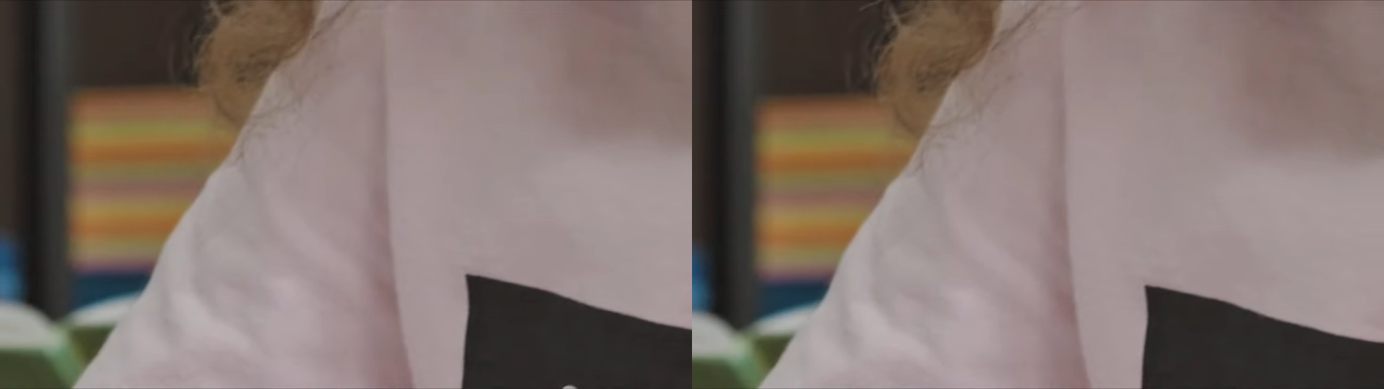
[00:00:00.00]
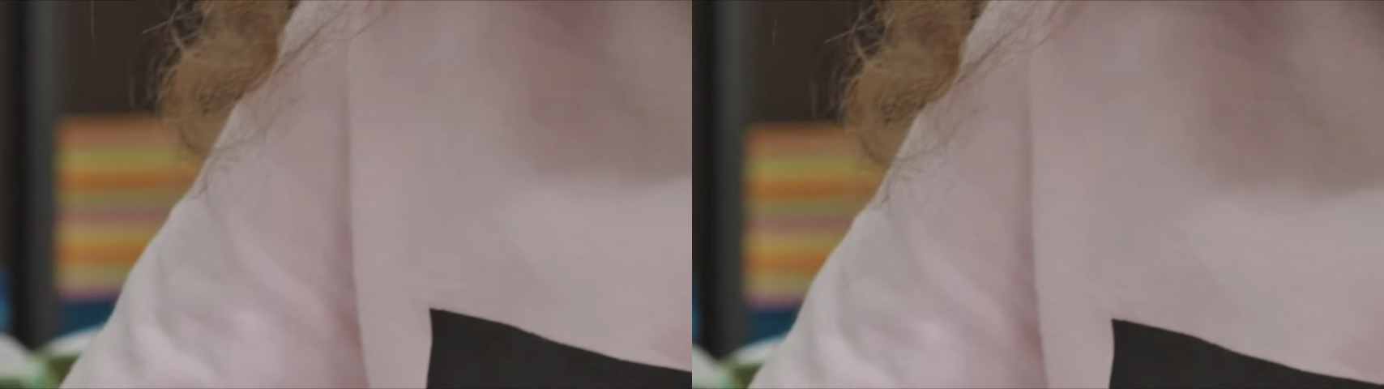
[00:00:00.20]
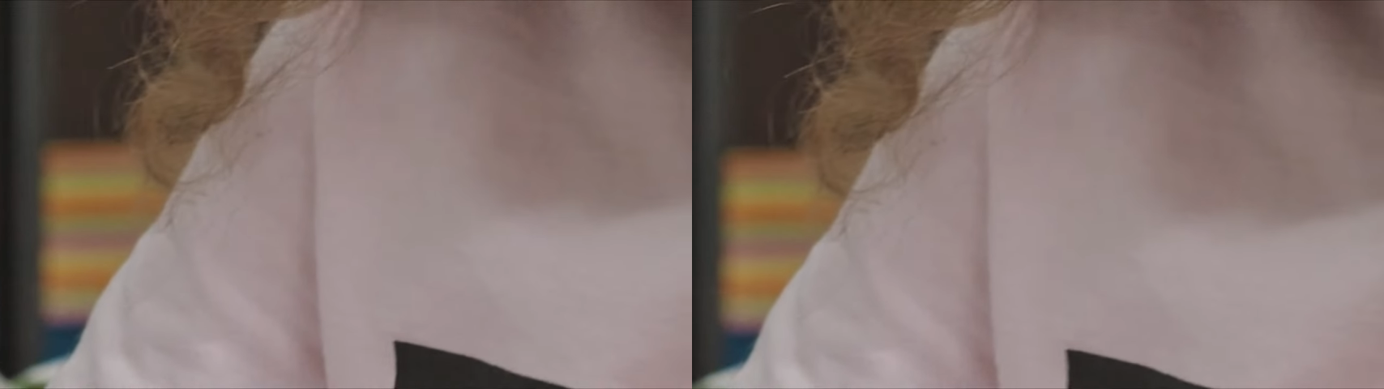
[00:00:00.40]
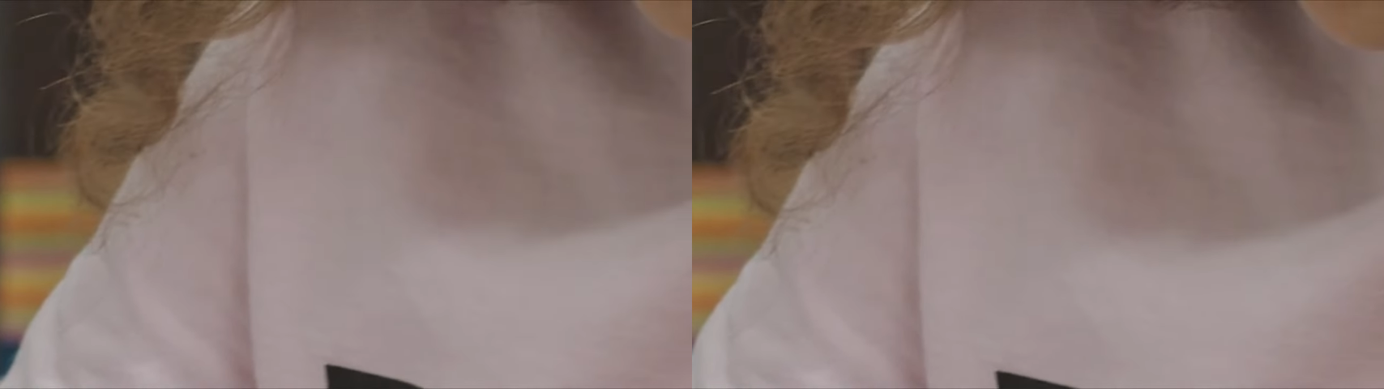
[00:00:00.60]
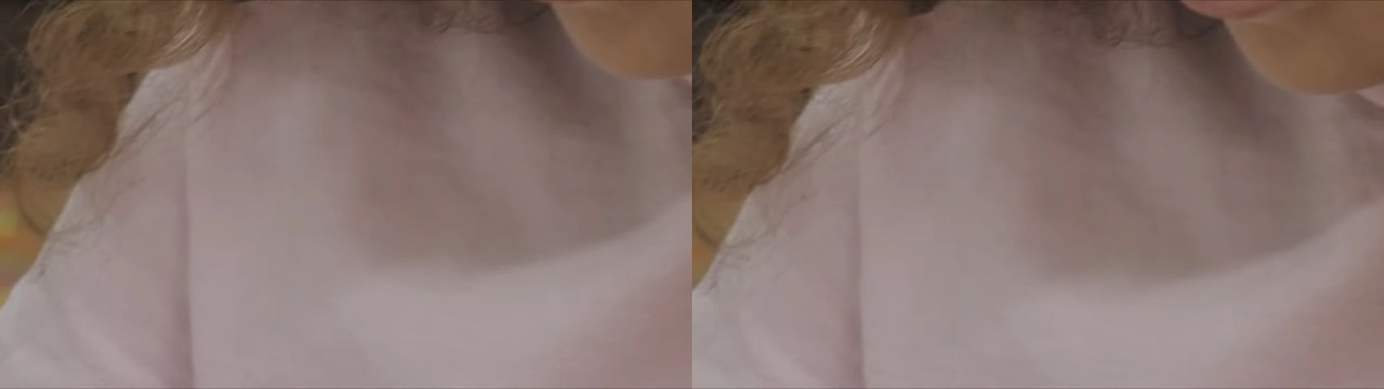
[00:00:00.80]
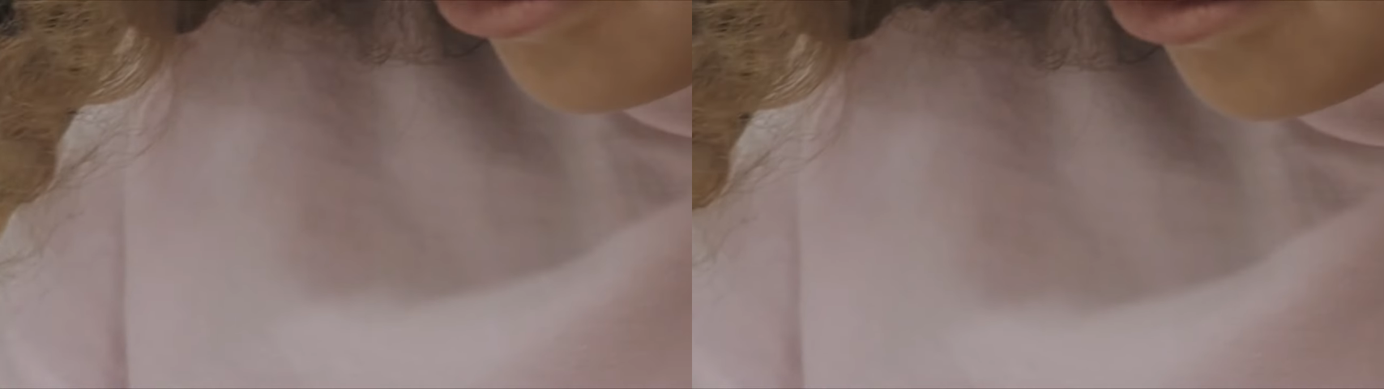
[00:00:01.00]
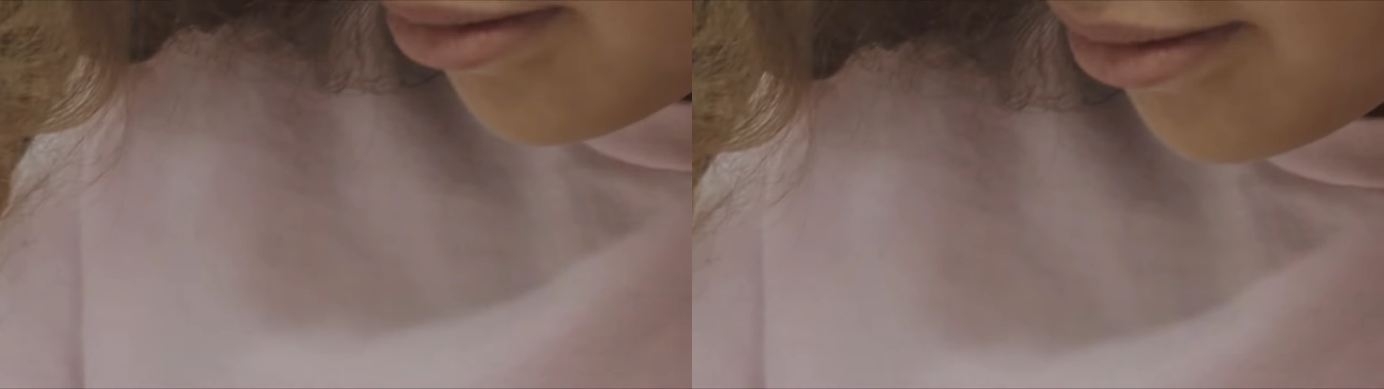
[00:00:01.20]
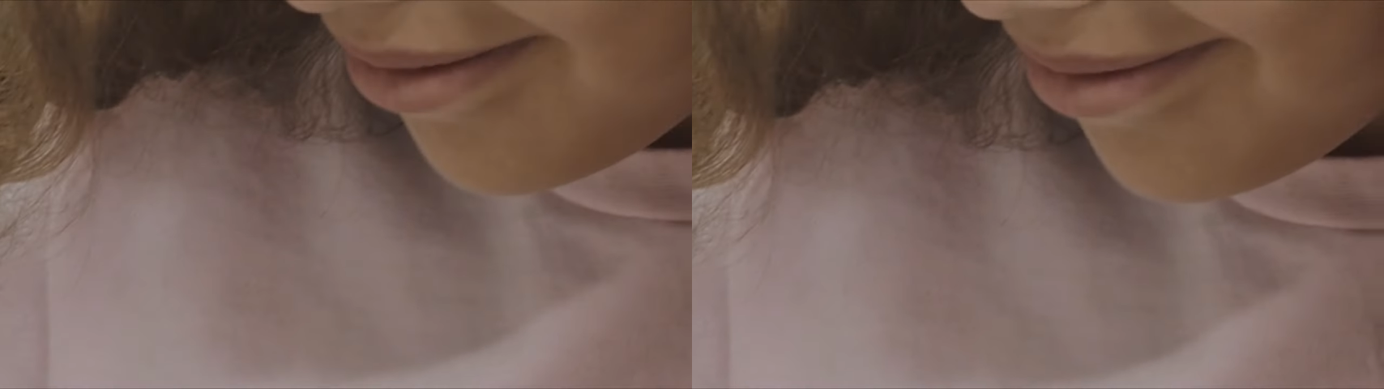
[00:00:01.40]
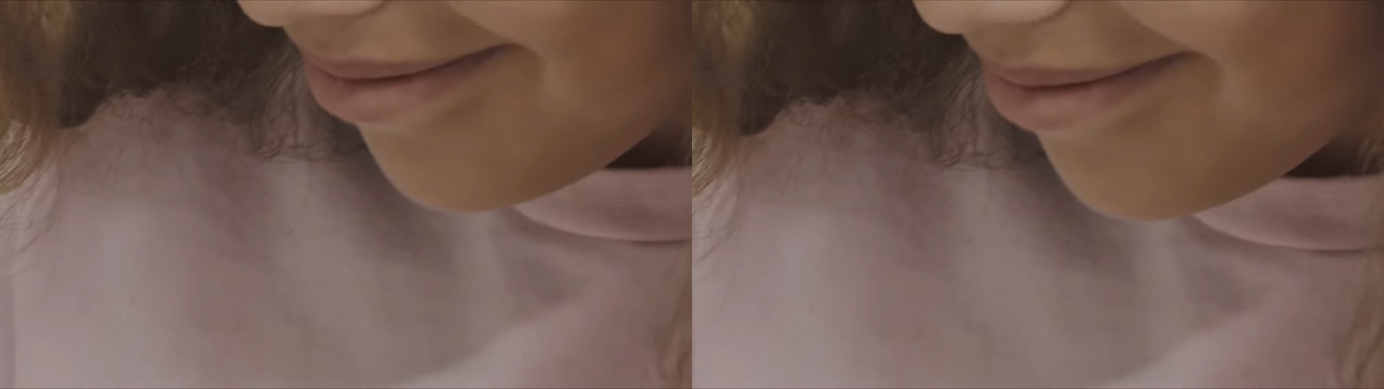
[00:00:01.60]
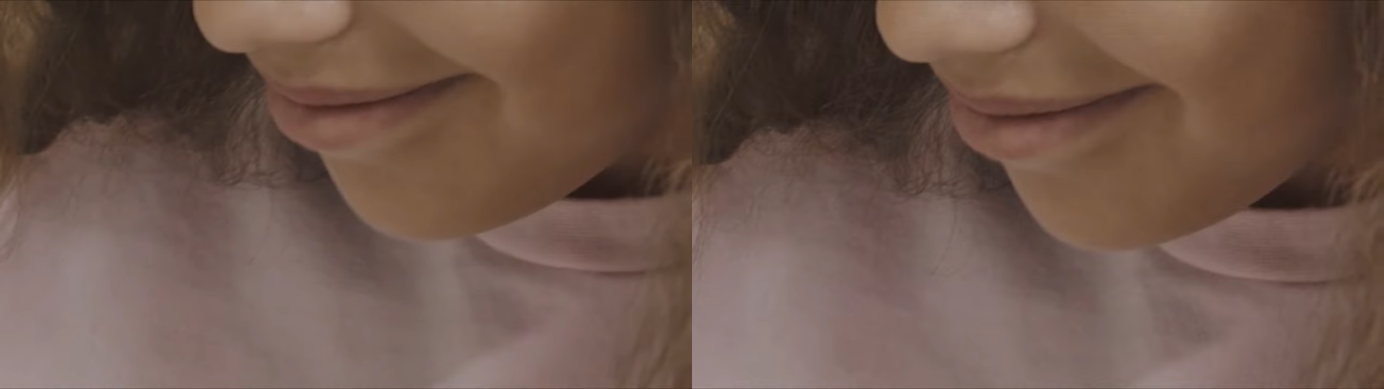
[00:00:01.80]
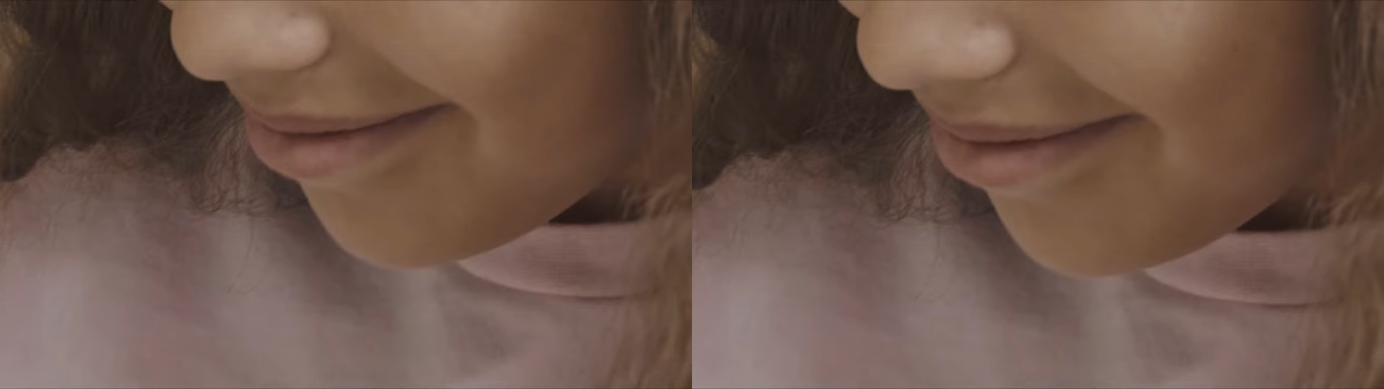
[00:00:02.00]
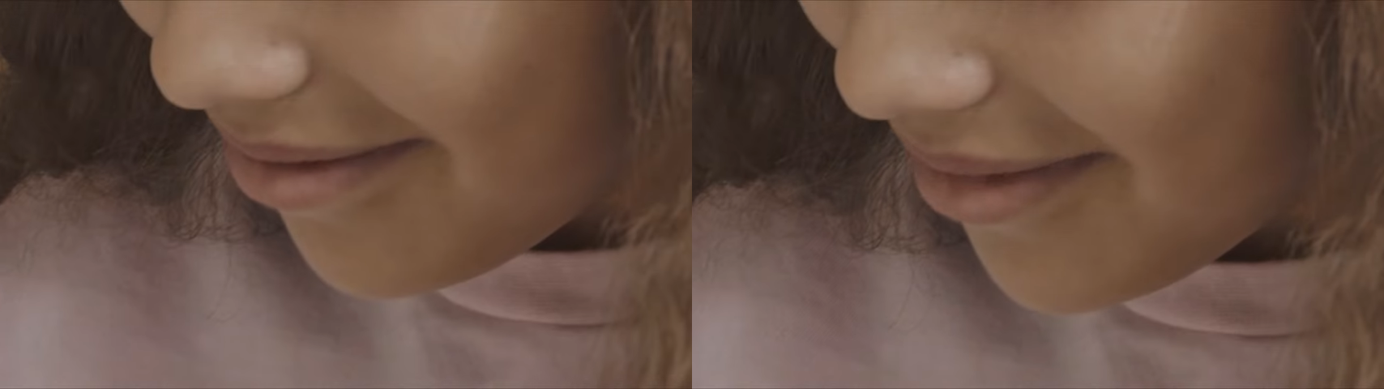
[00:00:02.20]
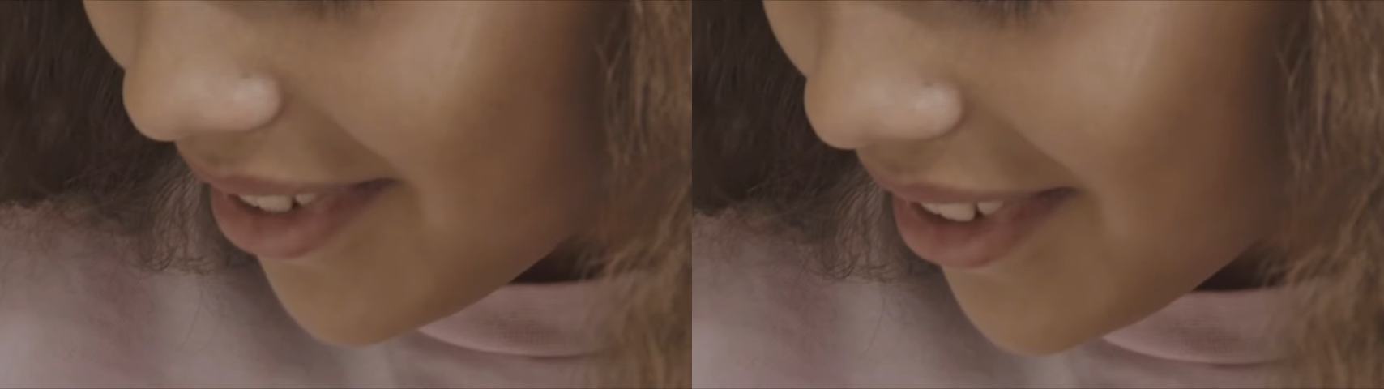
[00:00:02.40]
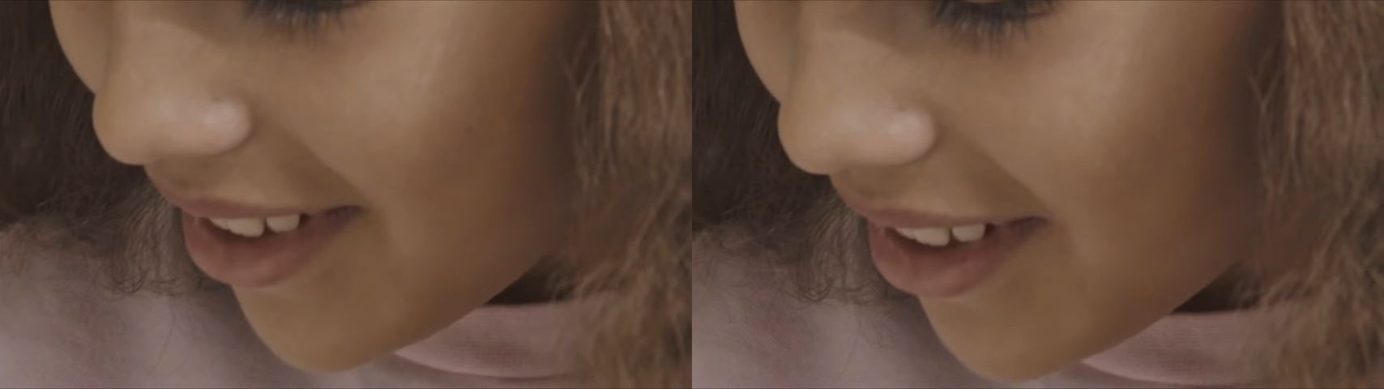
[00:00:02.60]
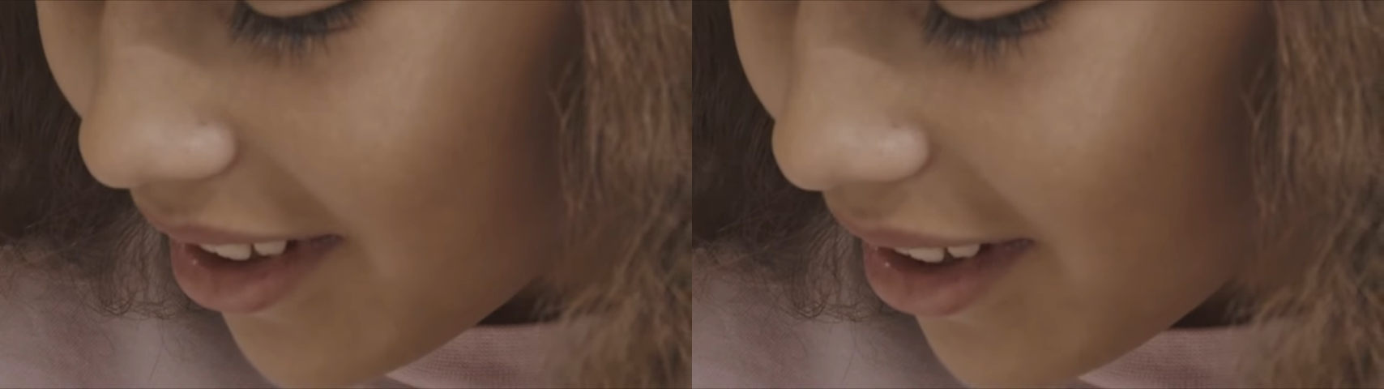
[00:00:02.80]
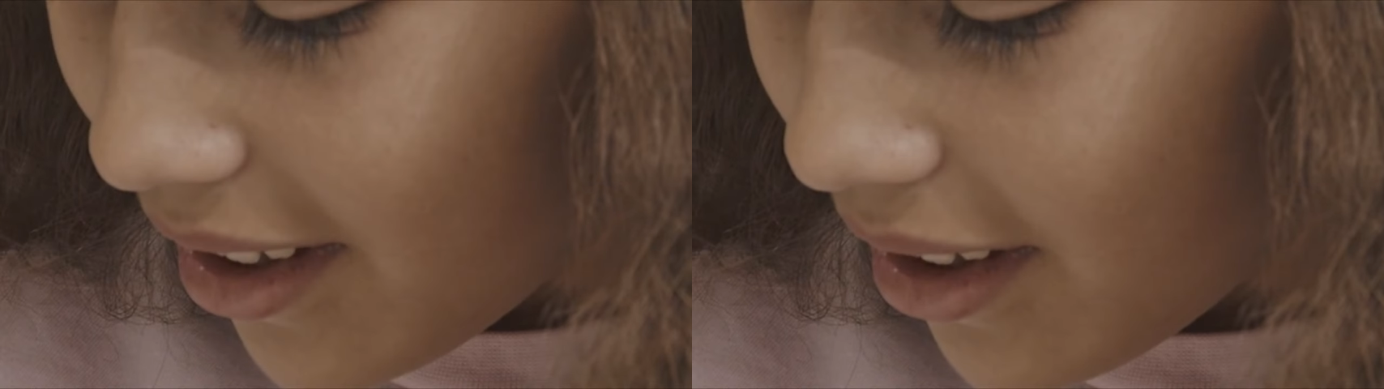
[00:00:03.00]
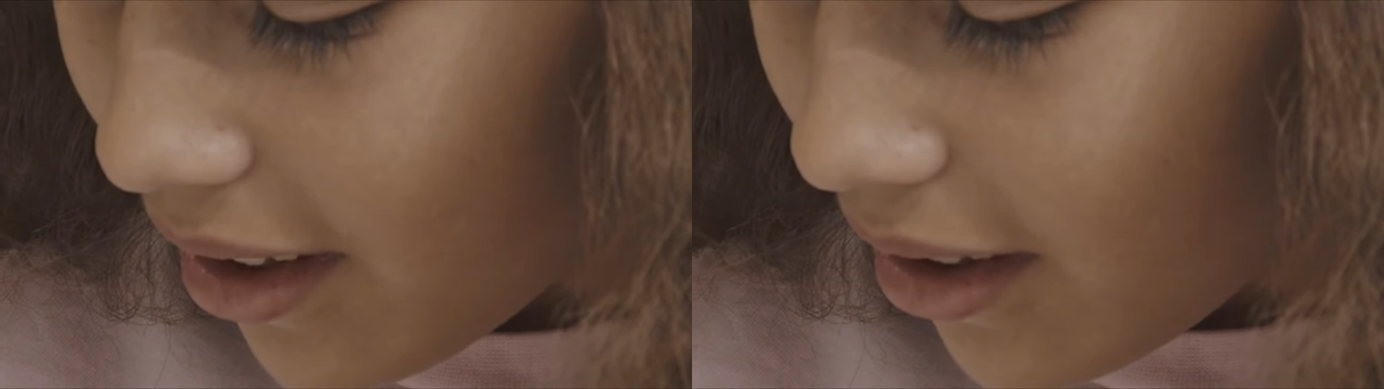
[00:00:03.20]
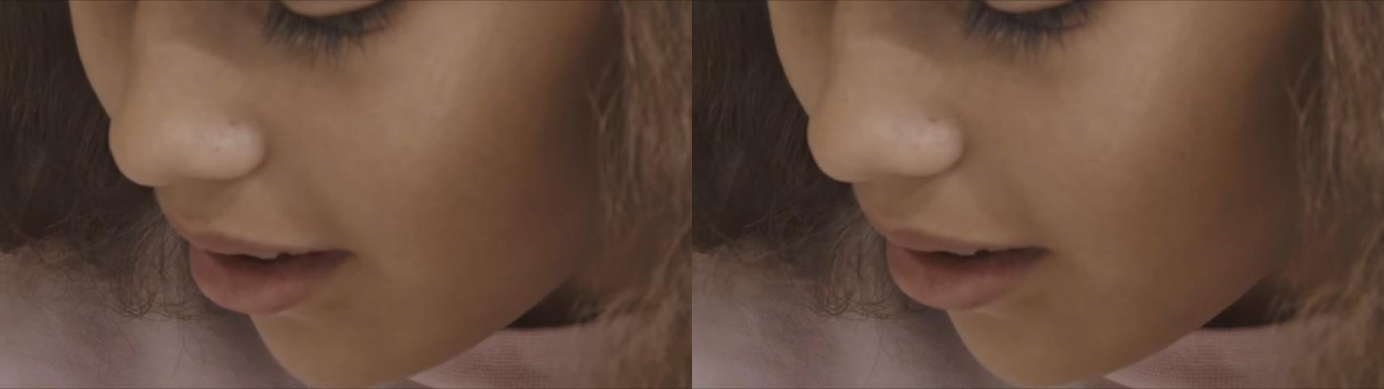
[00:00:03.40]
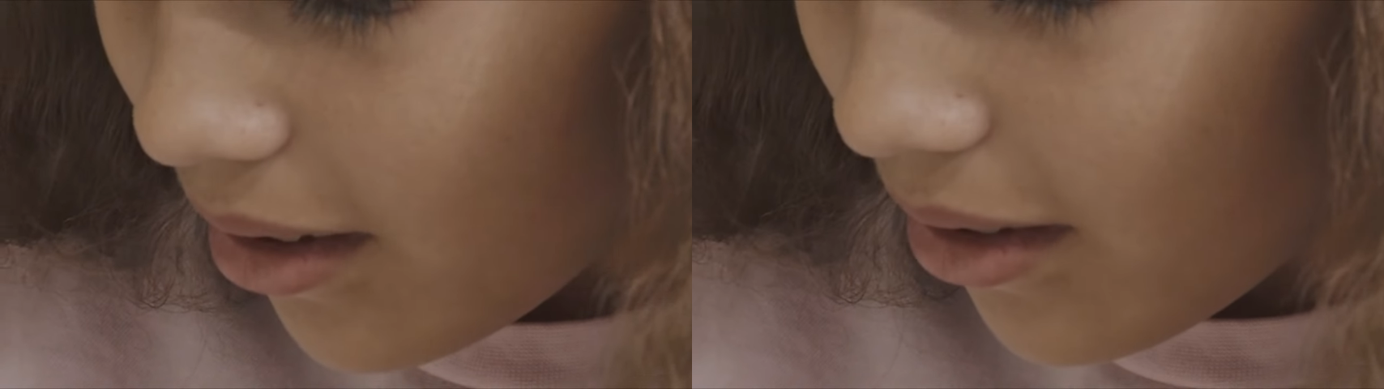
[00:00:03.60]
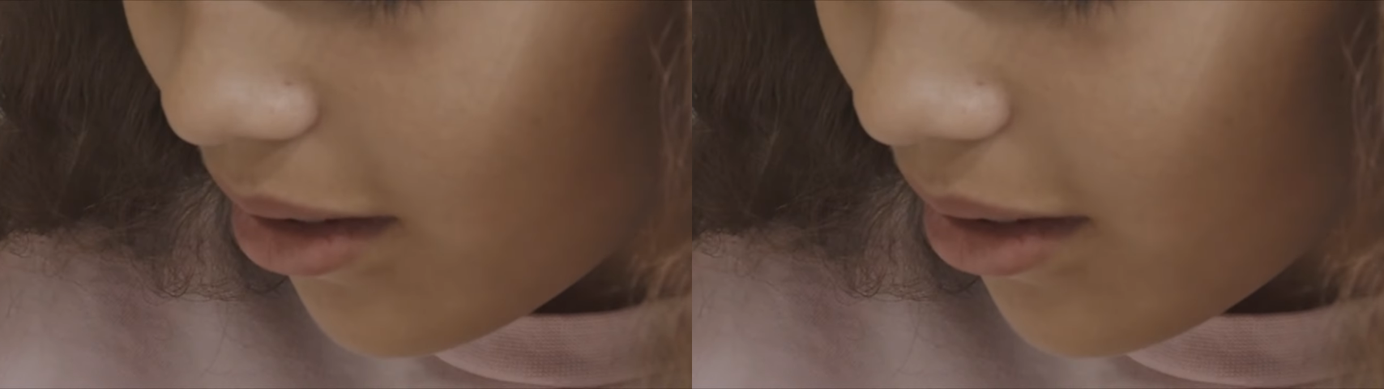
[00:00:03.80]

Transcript: [unreadable: no face in view]